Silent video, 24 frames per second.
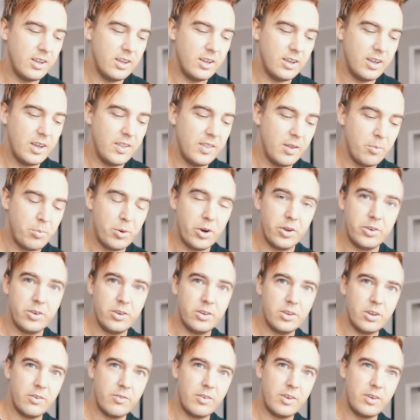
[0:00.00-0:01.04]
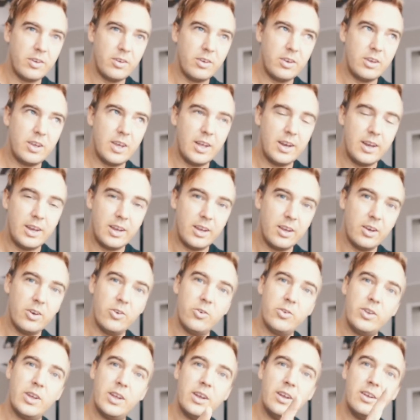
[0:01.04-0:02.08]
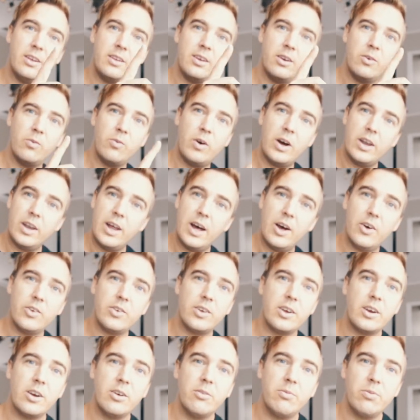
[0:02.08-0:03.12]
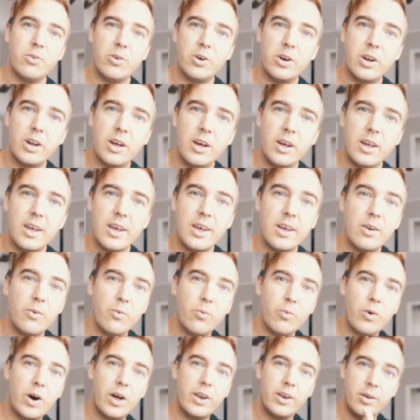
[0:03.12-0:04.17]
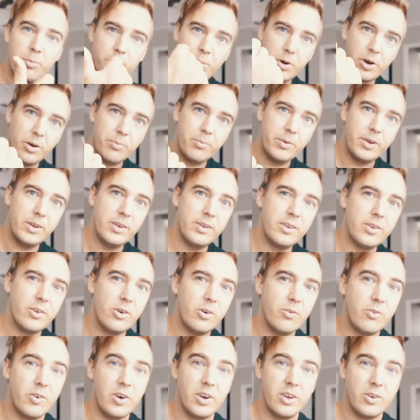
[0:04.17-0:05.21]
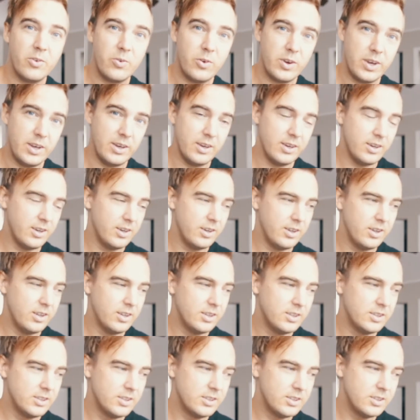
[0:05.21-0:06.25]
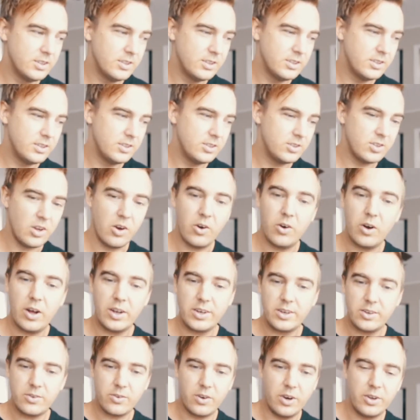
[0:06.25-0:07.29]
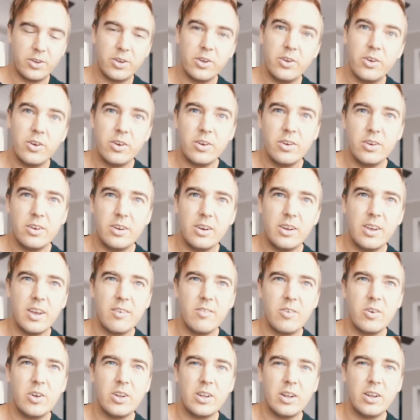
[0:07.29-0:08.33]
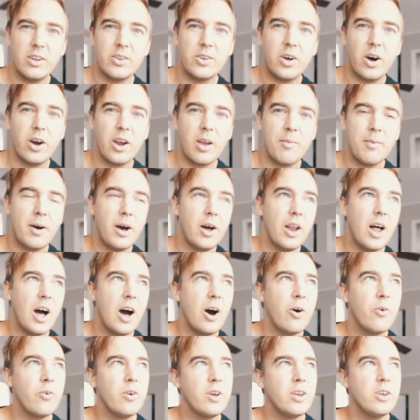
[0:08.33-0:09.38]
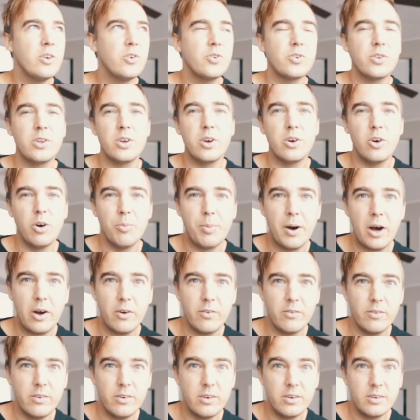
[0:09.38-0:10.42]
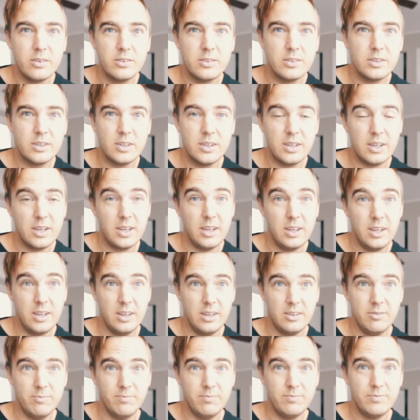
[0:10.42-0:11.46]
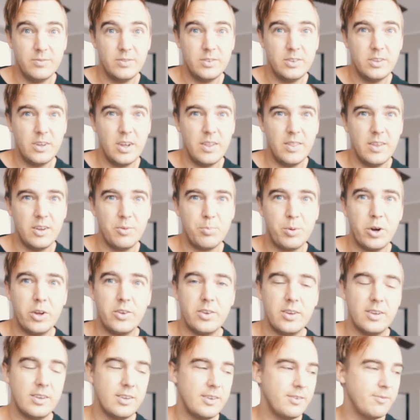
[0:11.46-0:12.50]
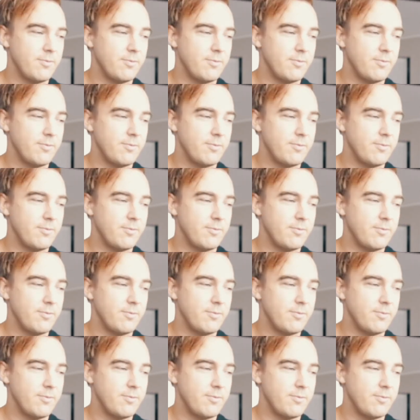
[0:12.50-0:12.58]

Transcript: in the process of getting new tenants in one house here in Florida and one apartment over in Sweden. So I just wanted to give you a little talk about how we usually go about in this process.